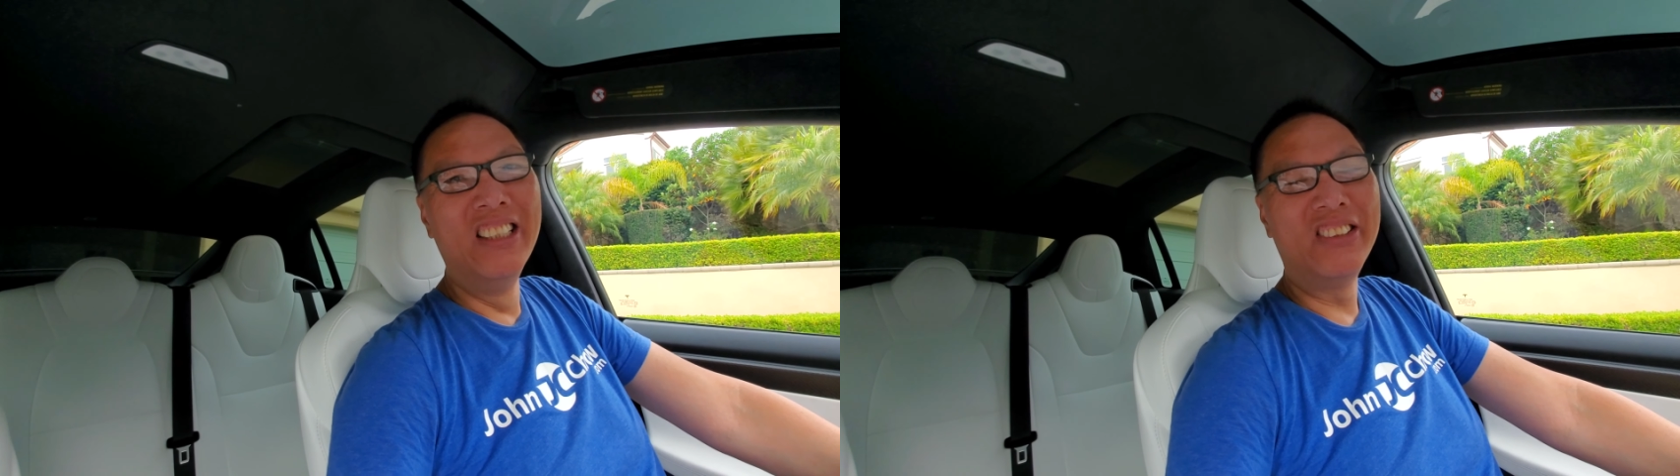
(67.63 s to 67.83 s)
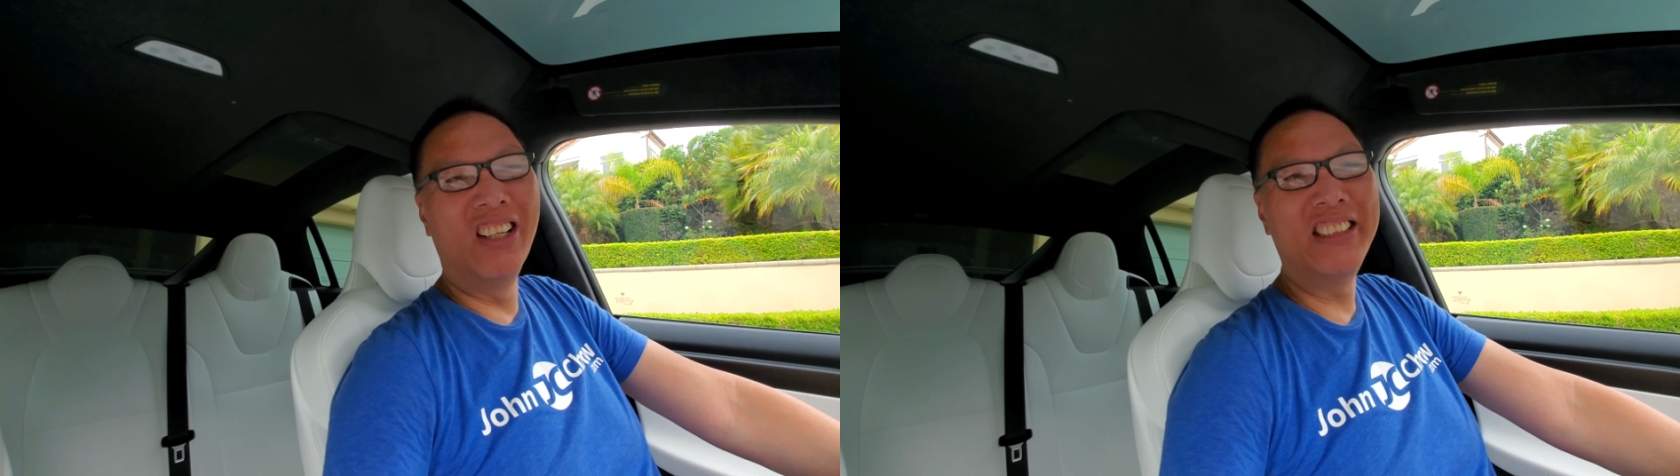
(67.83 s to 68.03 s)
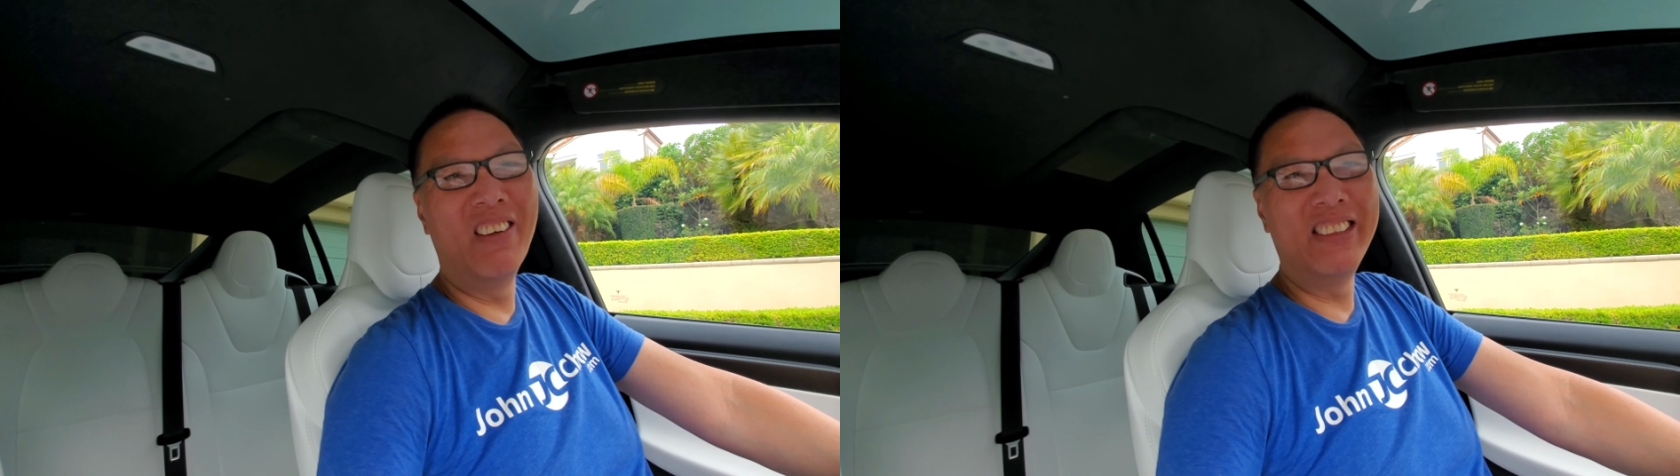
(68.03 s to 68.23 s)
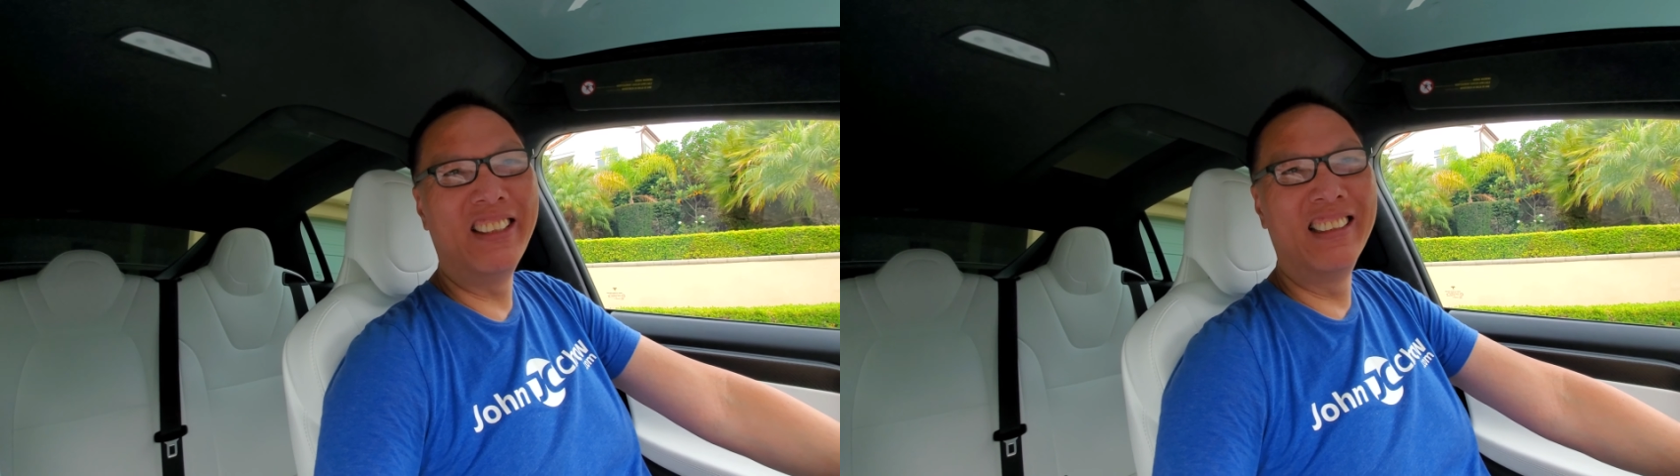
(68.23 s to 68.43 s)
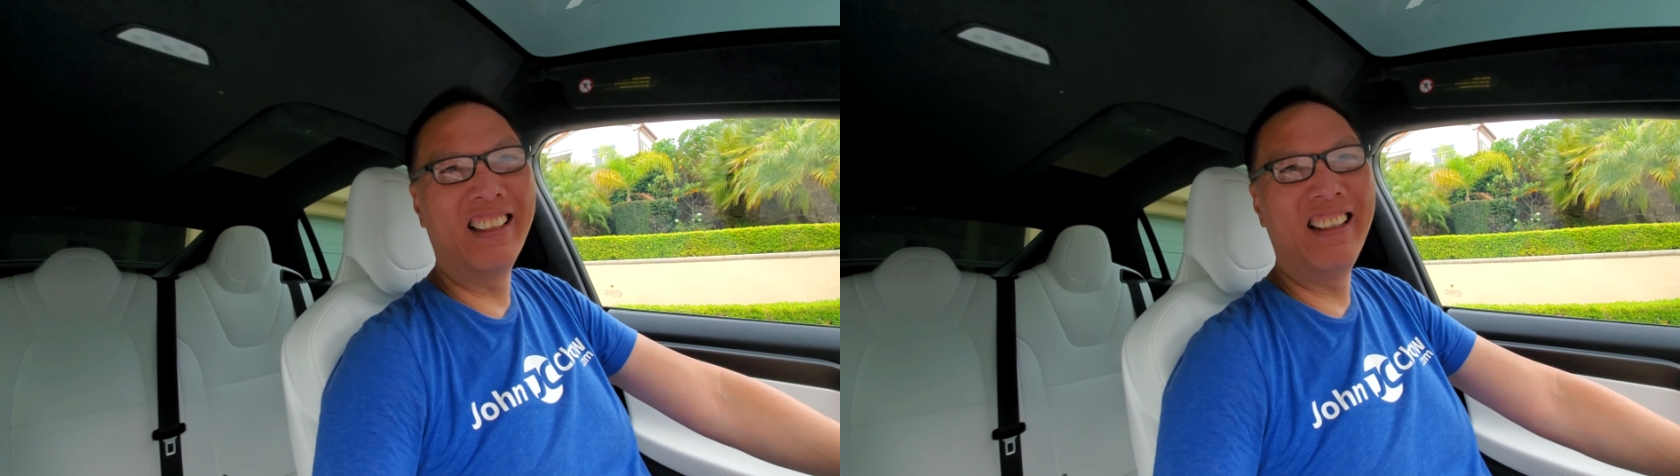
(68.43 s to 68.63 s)
John Chow for
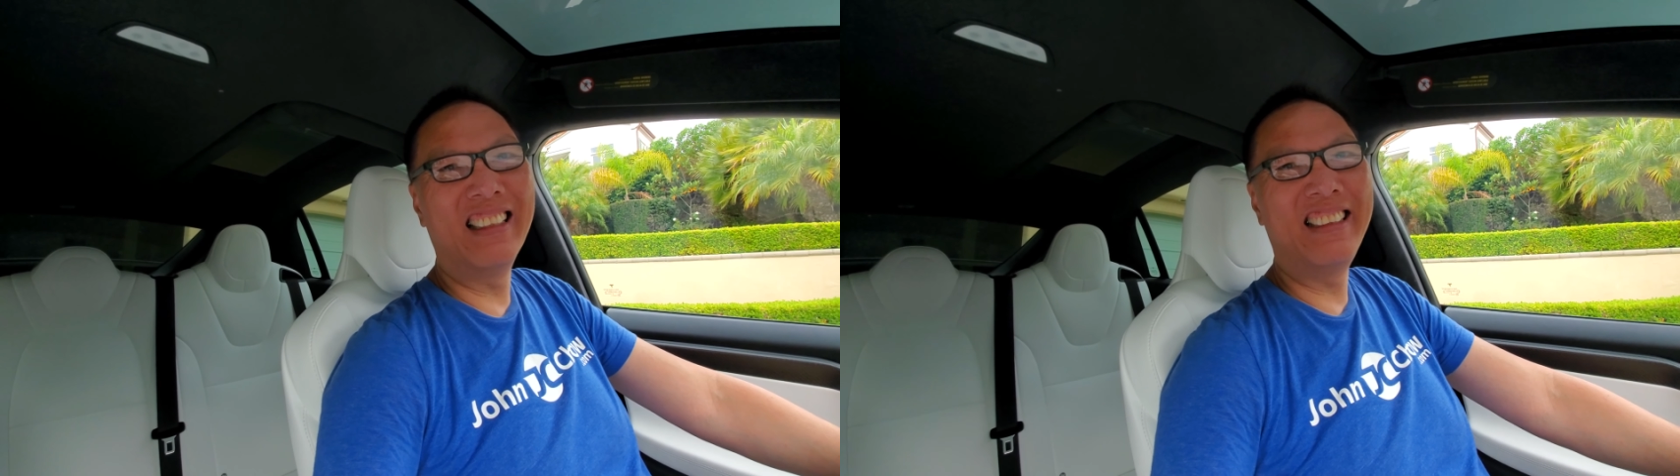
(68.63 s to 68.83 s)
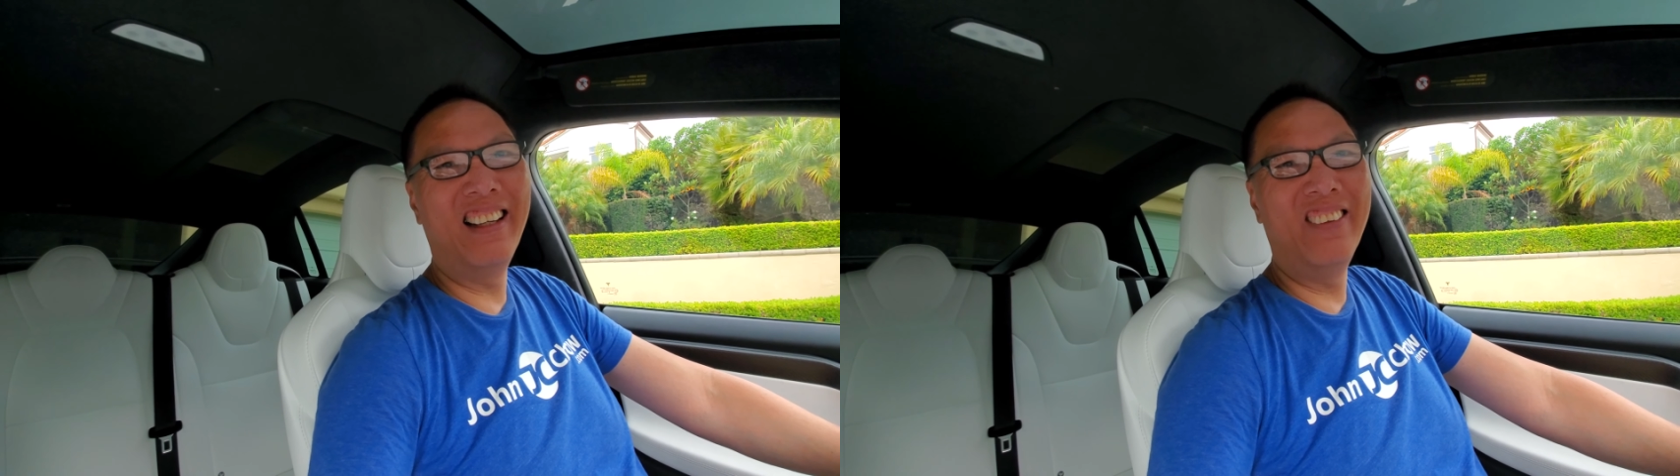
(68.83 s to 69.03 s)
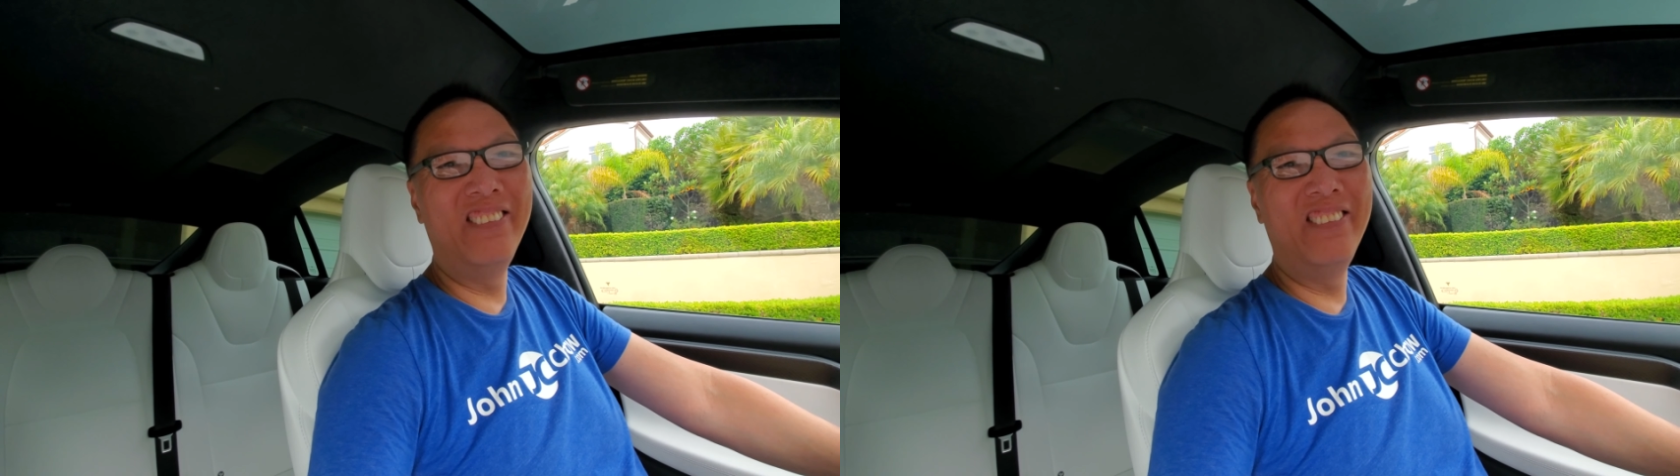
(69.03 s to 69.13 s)
johnchow.com.